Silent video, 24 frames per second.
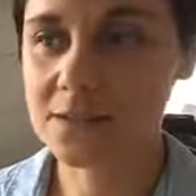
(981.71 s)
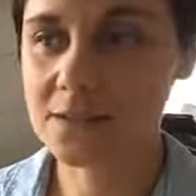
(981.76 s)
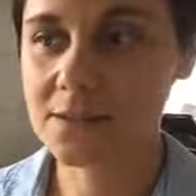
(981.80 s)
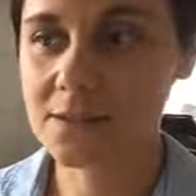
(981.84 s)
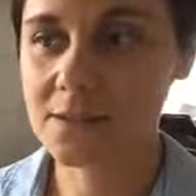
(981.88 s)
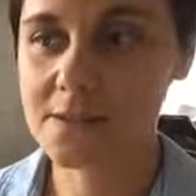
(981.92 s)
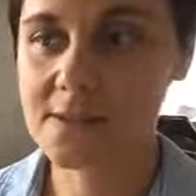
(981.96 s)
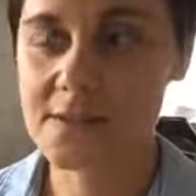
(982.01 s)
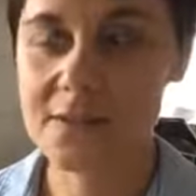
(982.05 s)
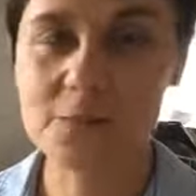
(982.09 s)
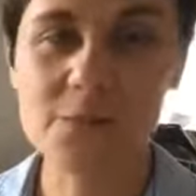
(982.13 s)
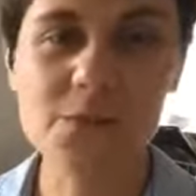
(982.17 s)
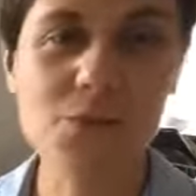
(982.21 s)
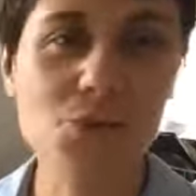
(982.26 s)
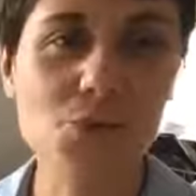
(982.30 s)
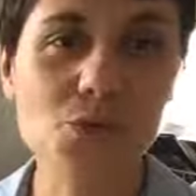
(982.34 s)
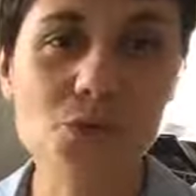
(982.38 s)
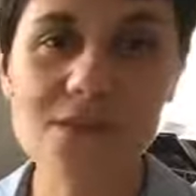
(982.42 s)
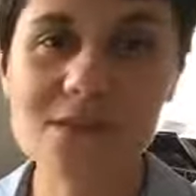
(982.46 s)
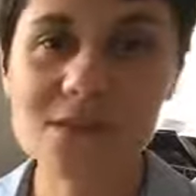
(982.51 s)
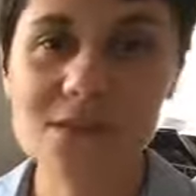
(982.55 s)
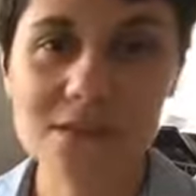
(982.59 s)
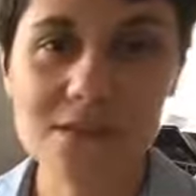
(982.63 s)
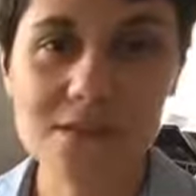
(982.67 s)
some
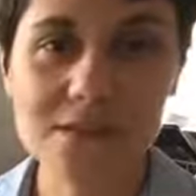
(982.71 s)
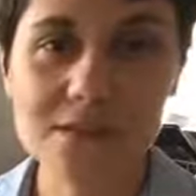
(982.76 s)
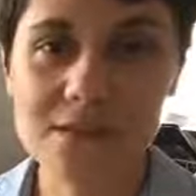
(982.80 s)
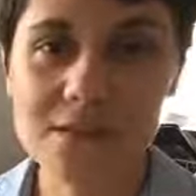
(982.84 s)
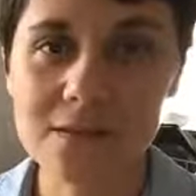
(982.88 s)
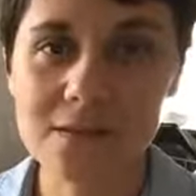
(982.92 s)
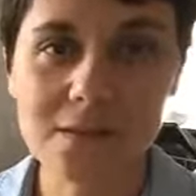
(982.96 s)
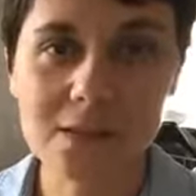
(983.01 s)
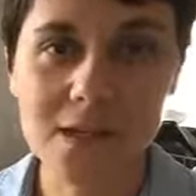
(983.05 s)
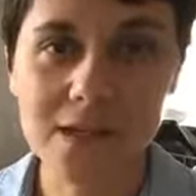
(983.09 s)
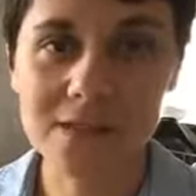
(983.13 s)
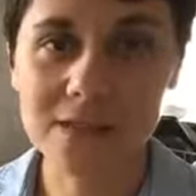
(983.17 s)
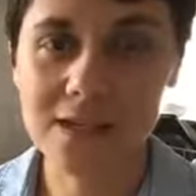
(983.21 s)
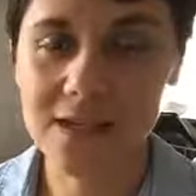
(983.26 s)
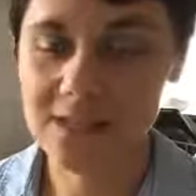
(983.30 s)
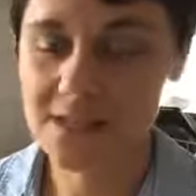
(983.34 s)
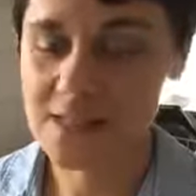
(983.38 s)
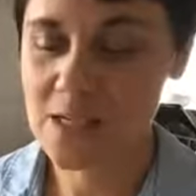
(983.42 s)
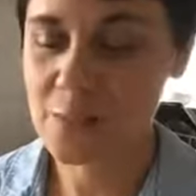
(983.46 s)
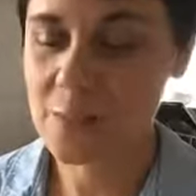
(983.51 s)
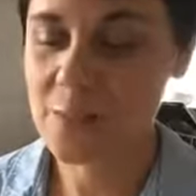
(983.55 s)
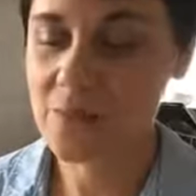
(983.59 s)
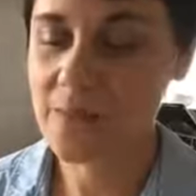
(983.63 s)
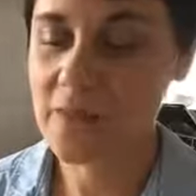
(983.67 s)
sauces and that
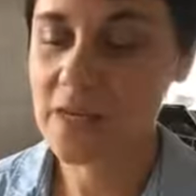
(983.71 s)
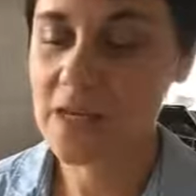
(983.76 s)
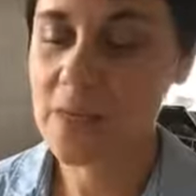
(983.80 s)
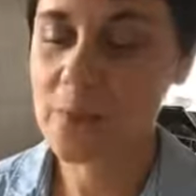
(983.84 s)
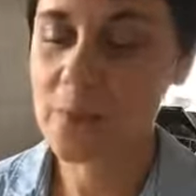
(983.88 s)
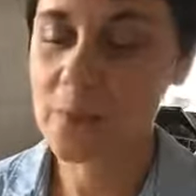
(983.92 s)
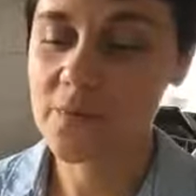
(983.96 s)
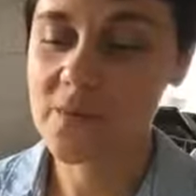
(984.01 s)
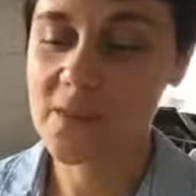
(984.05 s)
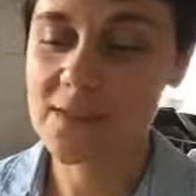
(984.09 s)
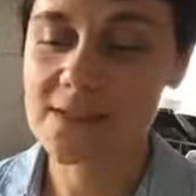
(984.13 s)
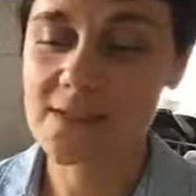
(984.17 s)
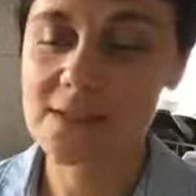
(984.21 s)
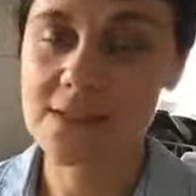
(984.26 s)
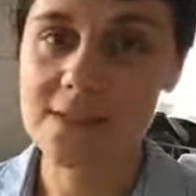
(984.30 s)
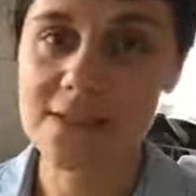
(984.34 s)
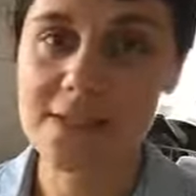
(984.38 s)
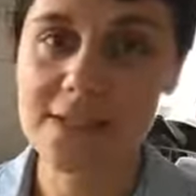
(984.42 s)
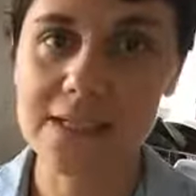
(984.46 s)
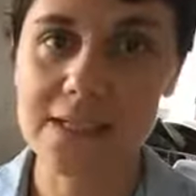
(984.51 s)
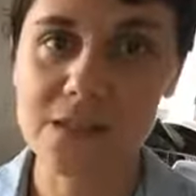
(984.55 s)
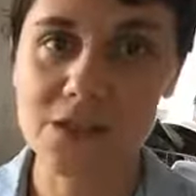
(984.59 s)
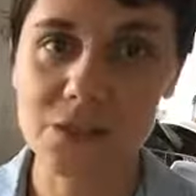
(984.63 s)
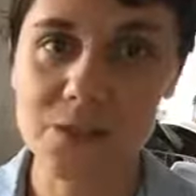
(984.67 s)
type of thing, but this is
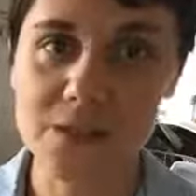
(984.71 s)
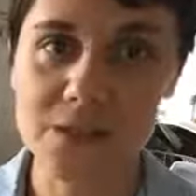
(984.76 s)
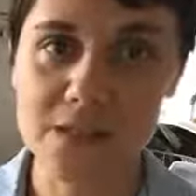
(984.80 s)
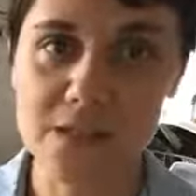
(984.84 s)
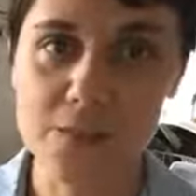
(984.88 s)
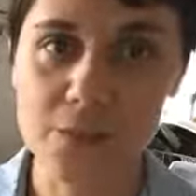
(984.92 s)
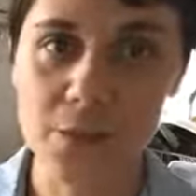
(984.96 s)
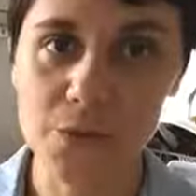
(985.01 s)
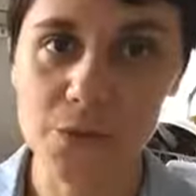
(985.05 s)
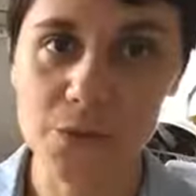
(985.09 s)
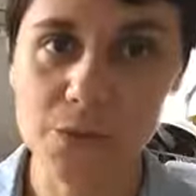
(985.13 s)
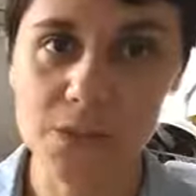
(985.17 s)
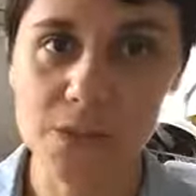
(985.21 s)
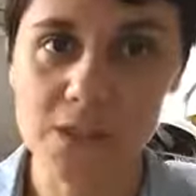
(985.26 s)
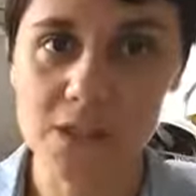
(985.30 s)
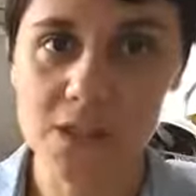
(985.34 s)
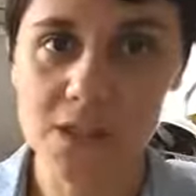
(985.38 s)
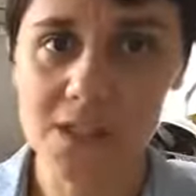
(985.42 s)
liquid smoke.